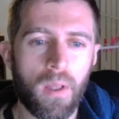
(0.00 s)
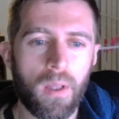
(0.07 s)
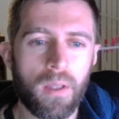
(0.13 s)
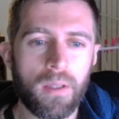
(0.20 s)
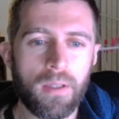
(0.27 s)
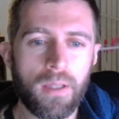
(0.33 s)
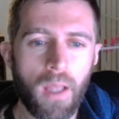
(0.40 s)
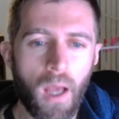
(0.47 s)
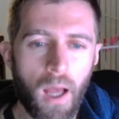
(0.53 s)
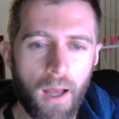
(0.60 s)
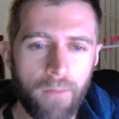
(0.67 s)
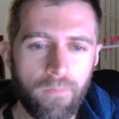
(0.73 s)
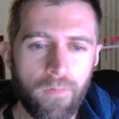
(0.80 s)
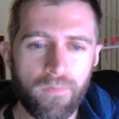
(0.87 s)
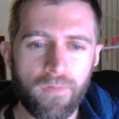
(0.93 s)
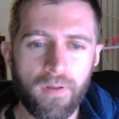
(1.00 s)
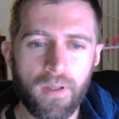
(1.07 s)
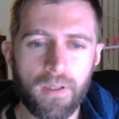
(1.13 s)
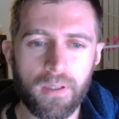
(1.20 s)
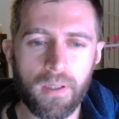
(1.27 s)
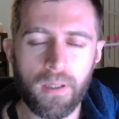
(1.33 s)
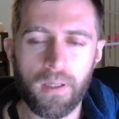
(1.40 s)
The other
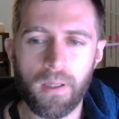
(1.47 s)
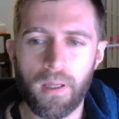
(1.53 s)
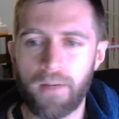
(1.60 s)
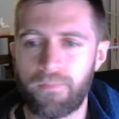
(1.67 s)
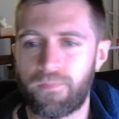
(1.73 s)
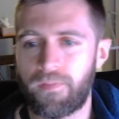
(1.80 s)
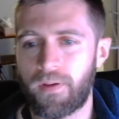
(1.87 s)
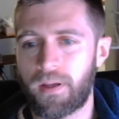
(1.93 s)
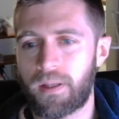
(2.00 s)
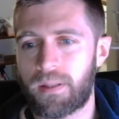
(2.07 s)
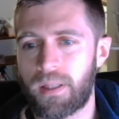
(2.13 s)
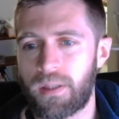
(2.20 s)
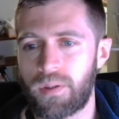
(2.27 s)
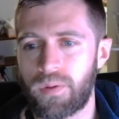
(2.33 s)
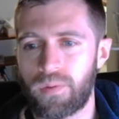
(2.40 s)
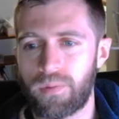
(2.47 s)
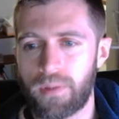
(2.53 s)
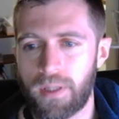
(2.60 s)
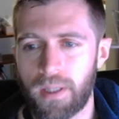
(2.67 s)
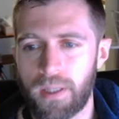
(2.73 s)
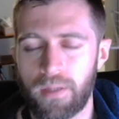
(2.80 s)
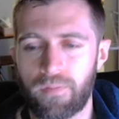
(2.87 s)
thing I think that you
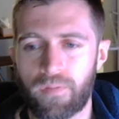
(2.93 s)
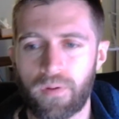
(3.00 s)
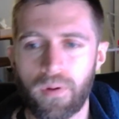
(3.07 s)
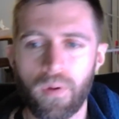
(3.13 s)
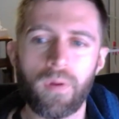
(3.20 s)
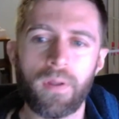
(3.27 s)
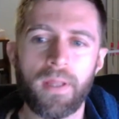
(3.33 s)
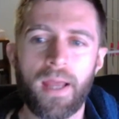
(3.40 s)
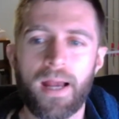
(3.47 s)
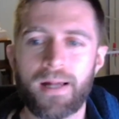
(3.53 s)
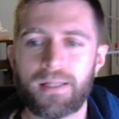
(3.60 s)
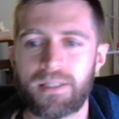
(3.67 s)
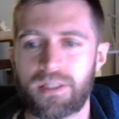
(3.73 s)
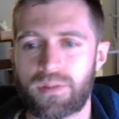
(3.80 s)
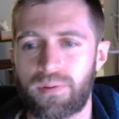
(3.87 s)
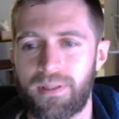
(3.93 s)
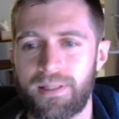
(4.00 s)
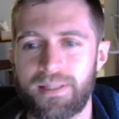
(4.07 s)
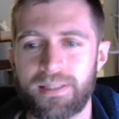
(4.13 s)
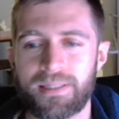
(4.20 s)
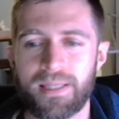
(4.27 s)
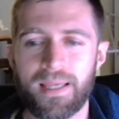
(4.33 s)
need for an early access
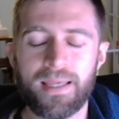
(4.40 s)
release